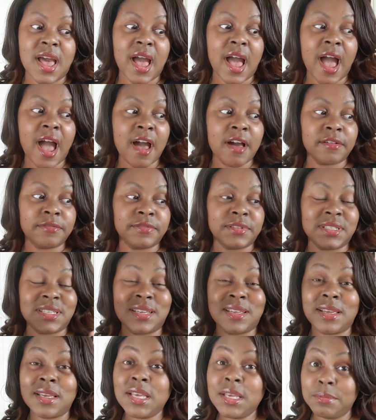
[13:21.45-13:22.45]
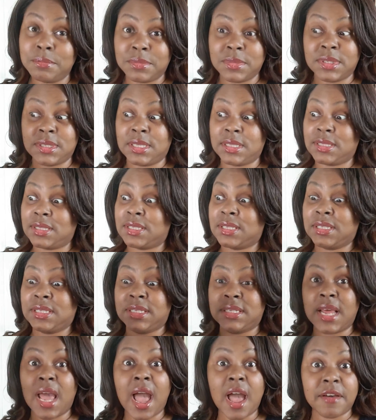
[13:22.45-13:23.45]
have teams and
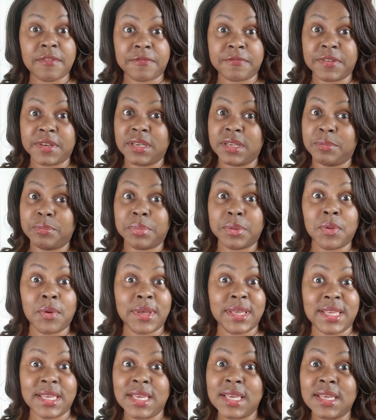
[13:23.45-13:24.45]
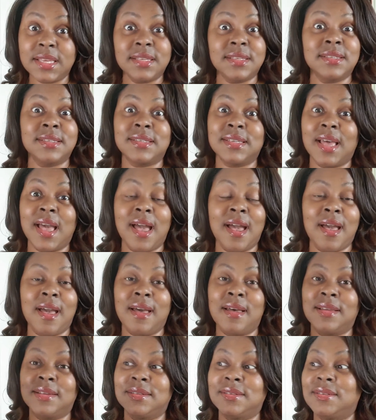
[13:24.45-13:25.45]
staff and employees,
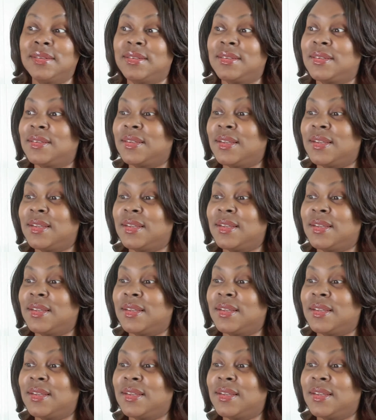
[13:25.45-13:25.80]
and